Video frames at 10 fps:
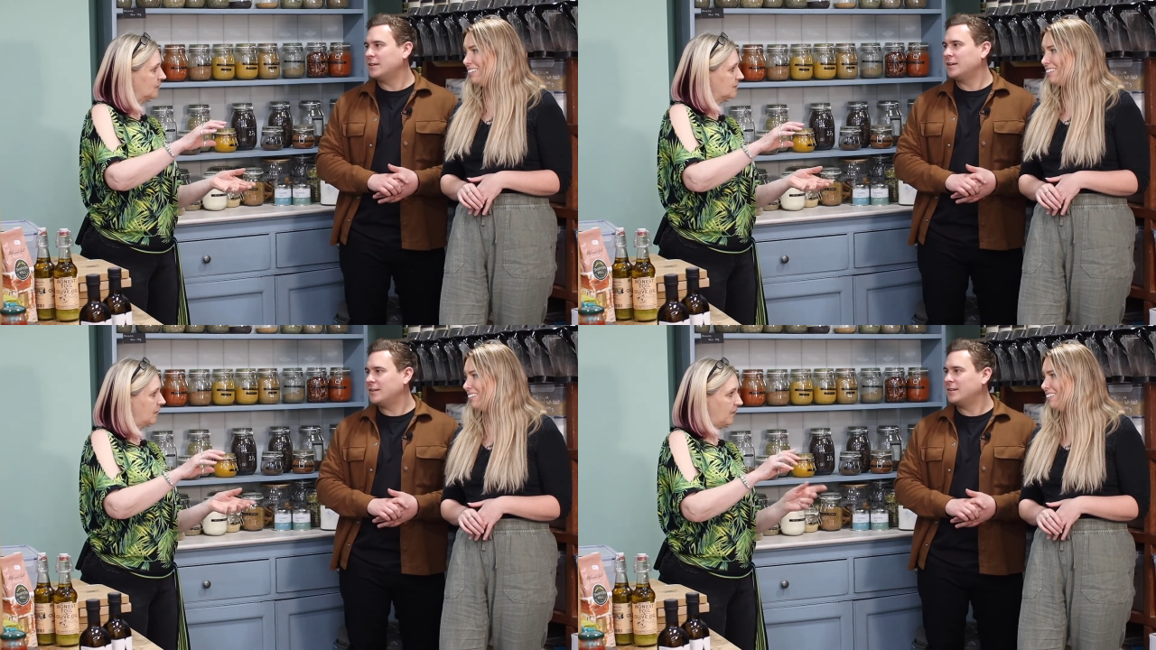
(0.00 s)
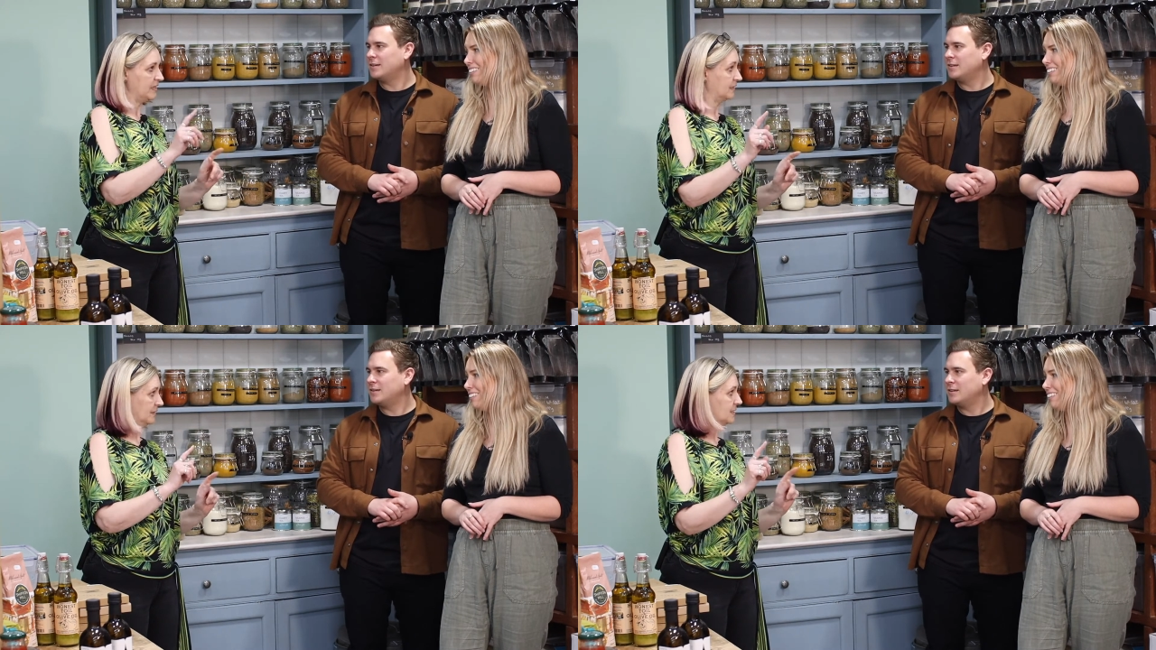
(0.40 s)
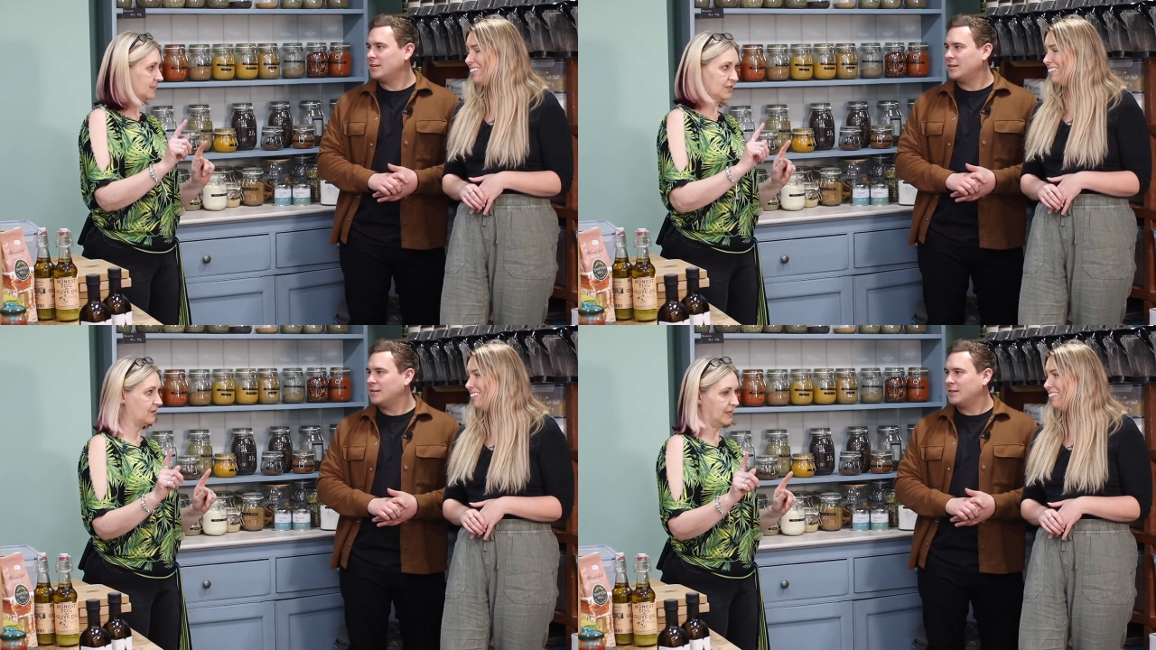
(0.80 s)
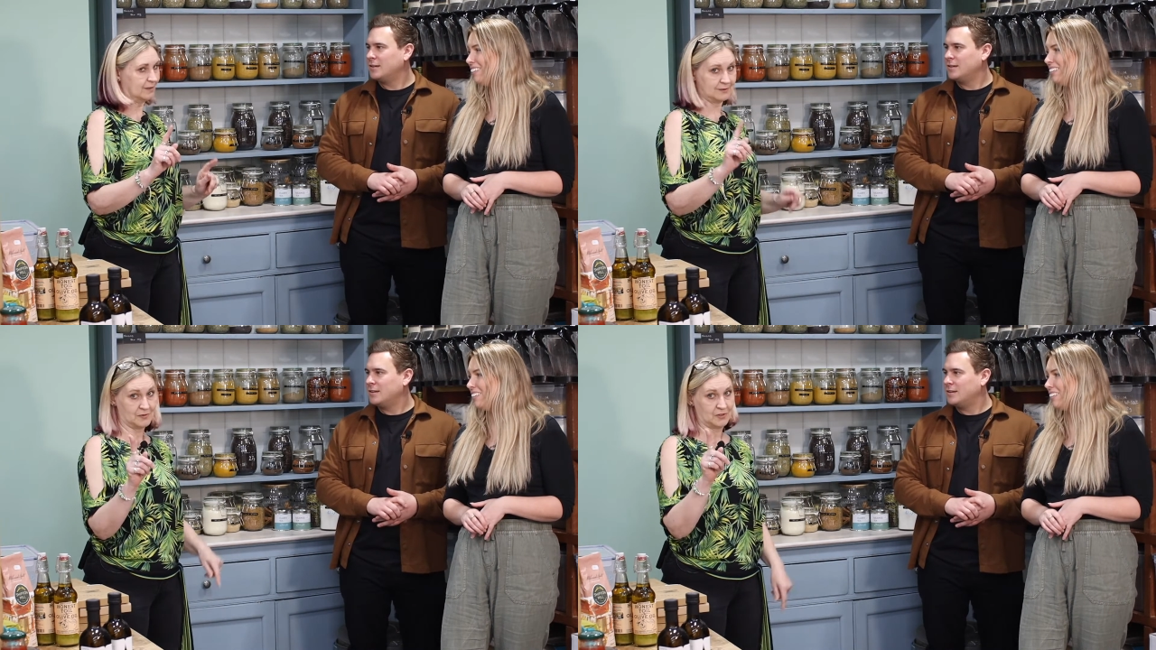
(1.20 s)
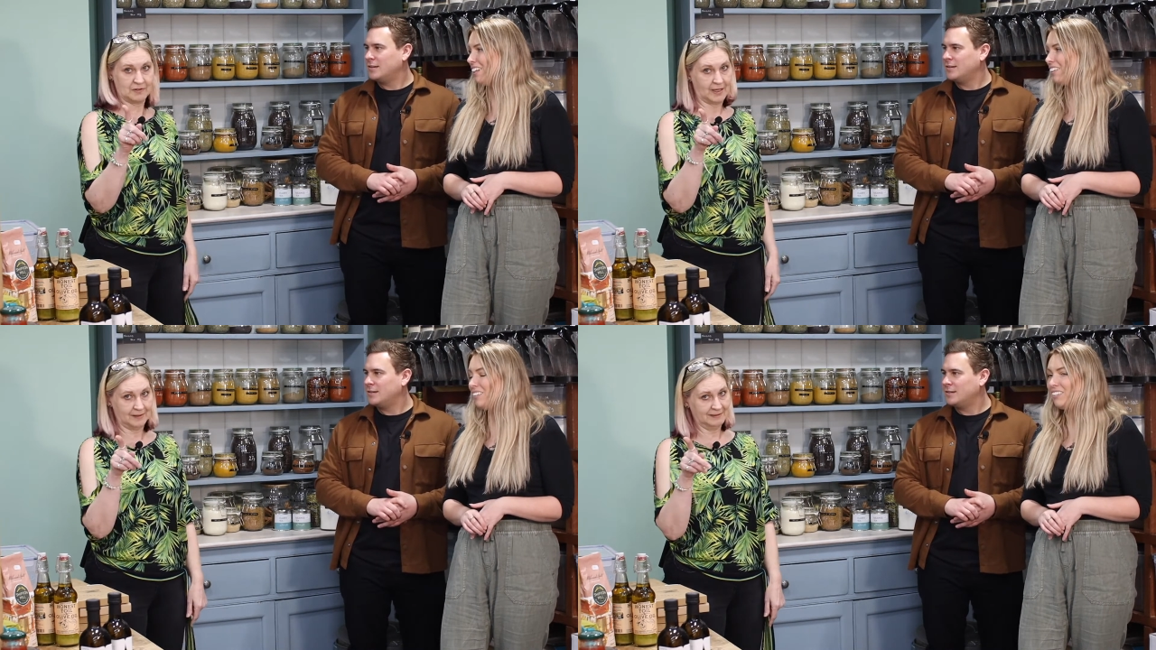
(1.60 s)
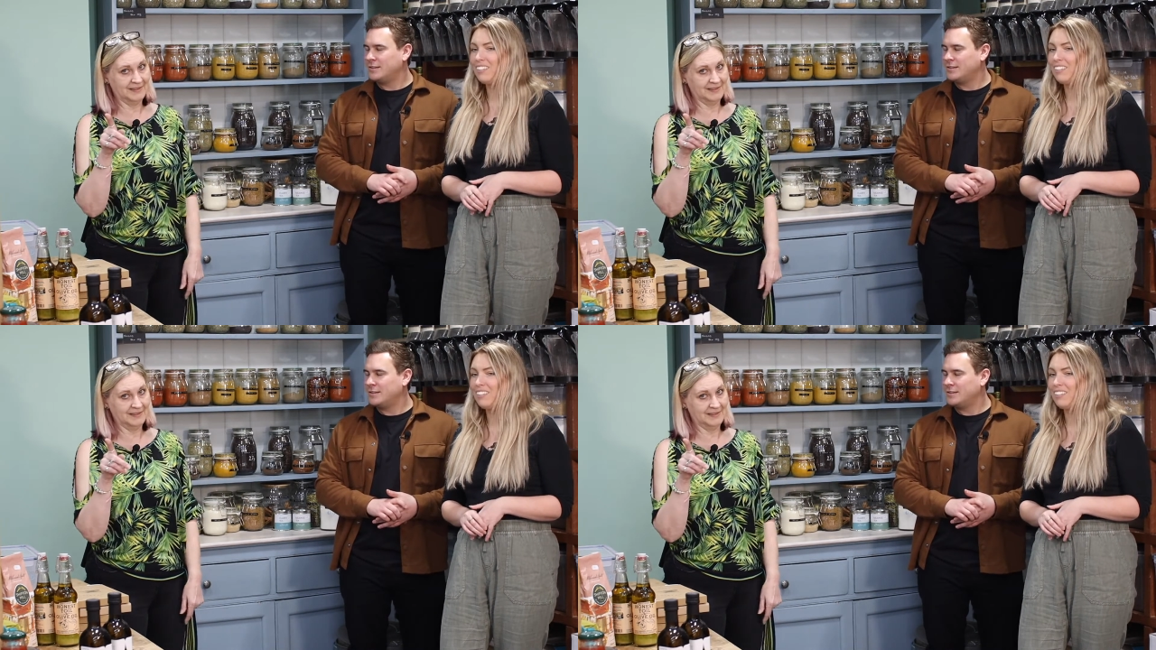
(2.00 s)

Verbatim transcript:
Speaker 1: Yeah. So they don't need to do that. Don't no. do that.